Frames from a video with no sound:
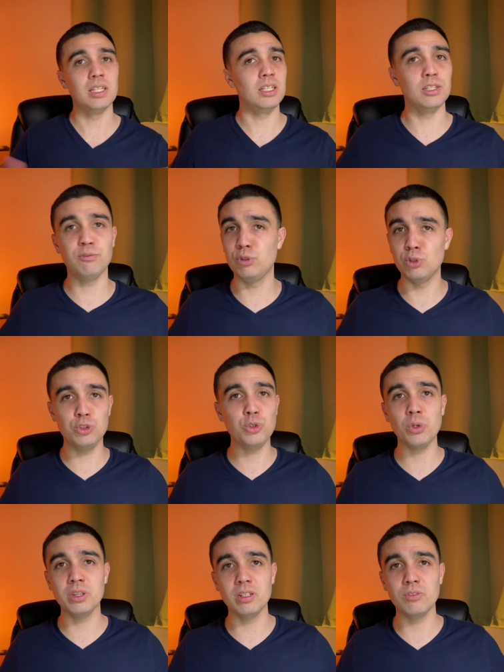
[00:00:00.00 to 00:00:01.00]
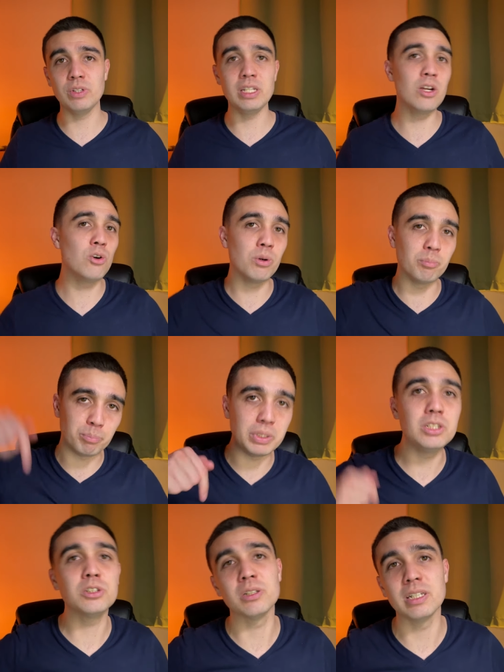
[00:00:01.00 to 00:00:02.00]
If you enjoyed this video, be
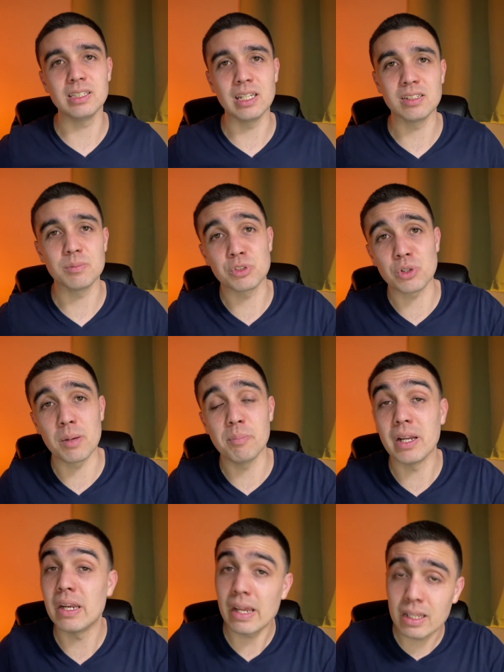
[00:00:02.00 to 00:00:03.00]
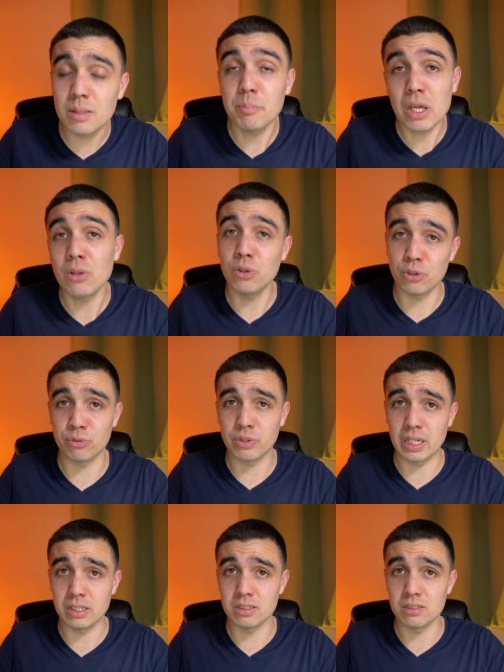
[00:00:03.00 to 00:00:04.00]
sure to hit that subscribe button and the bell
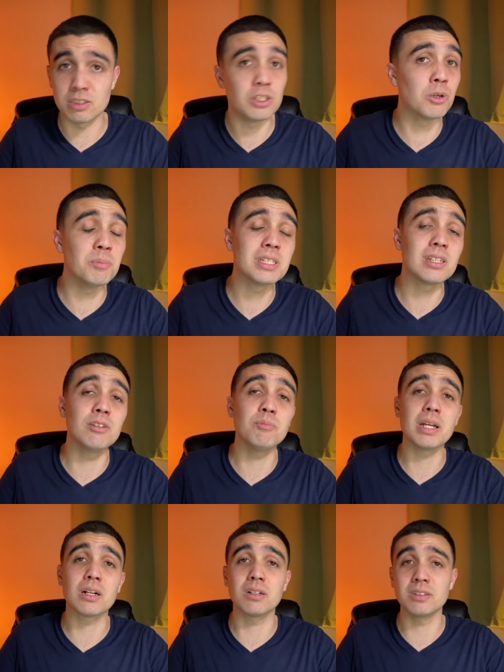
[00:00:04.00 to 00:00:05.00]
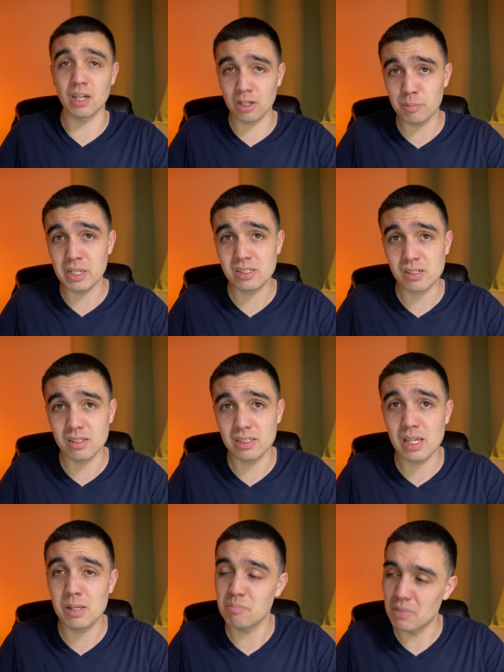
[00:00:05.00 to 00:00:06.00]
notification so you don't miss any of my Cardano-based
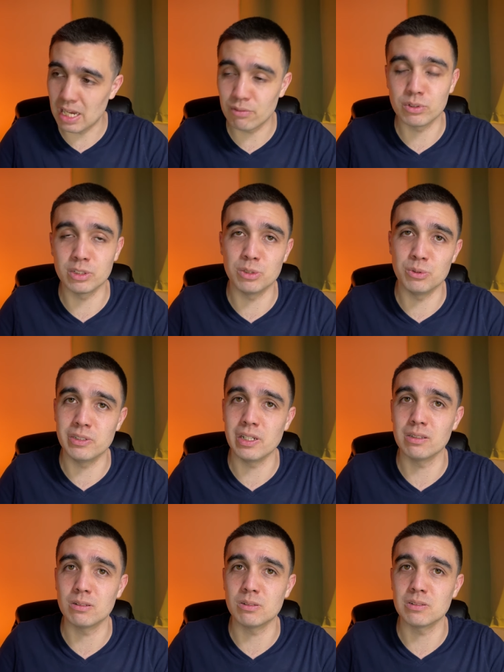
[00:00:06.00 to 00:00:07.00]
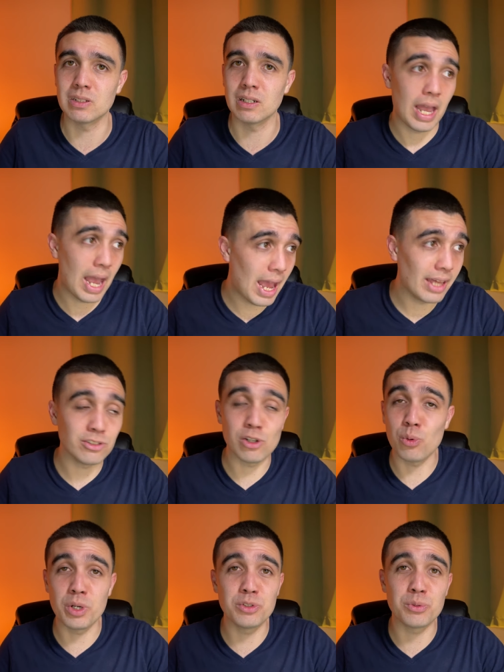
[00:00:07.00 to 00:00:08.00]
content every Tuesday and Thursday. As
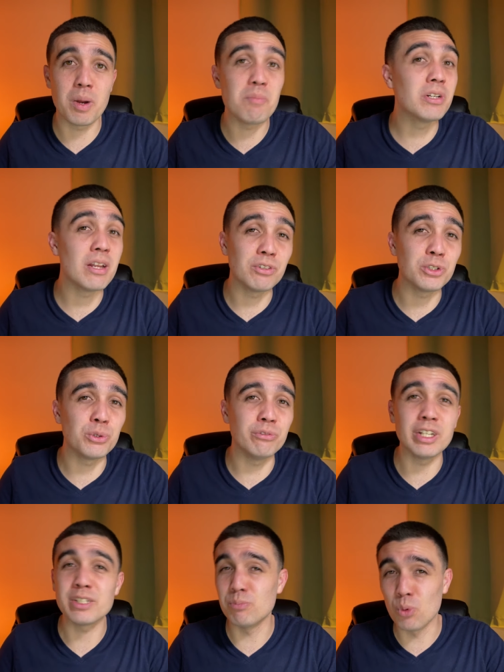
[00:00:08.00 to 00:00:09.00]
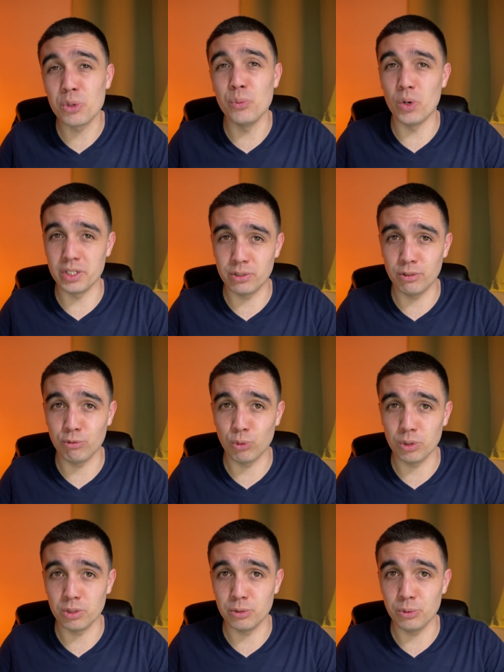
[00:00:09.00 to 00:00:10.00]
always, remember never to invest more than what you can afford
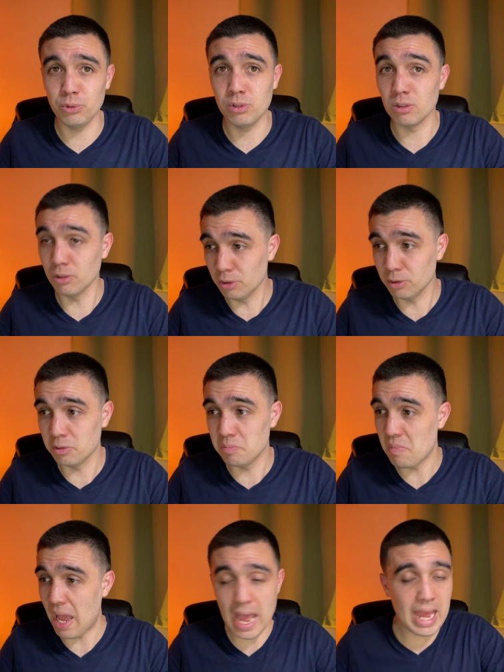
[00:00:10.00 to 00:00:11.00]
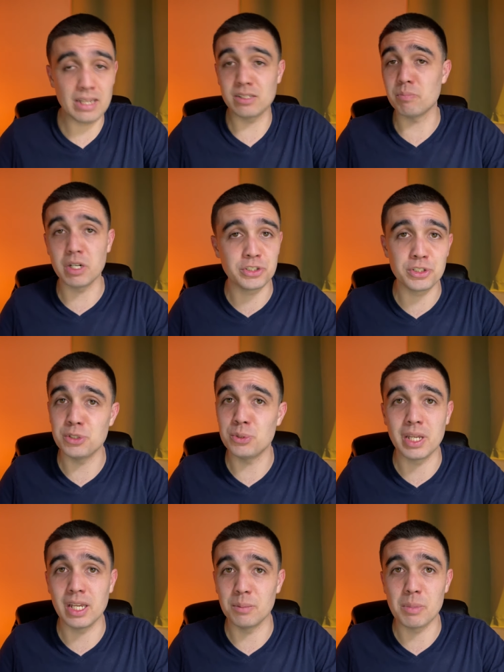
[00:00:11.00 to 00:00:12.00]
to lose. Learn as much as you
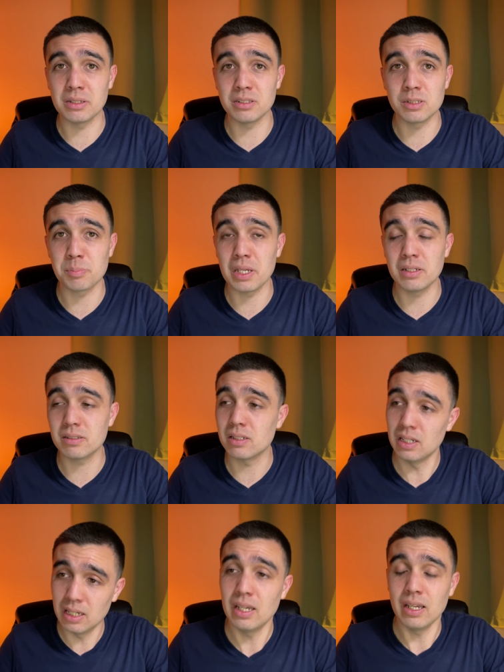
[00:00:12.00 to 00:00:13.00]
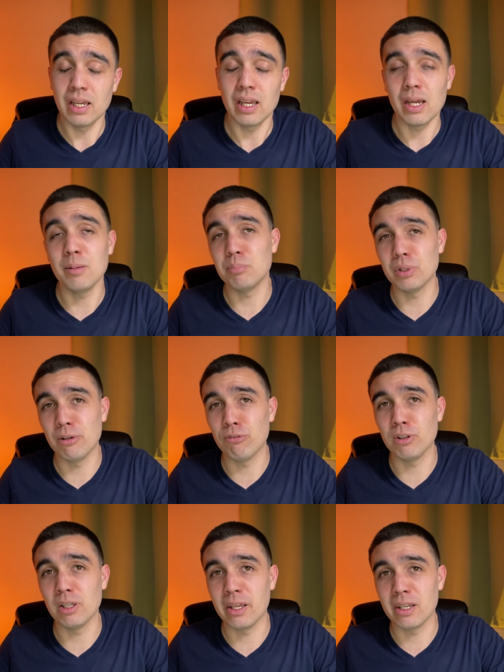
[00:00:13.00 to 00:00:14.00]
can about this space and play for
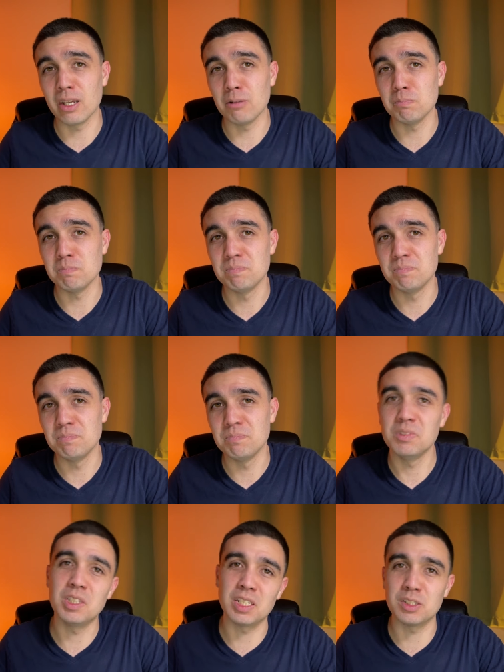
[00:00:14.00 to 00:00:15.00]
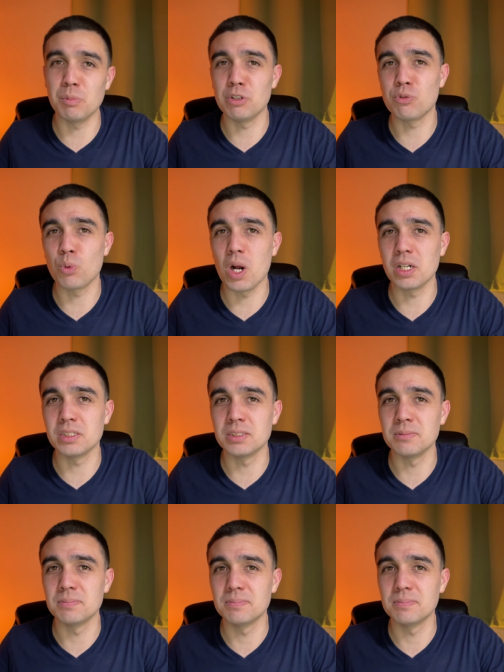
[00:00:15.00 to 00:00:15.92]
the late game. Thanks so much for watching.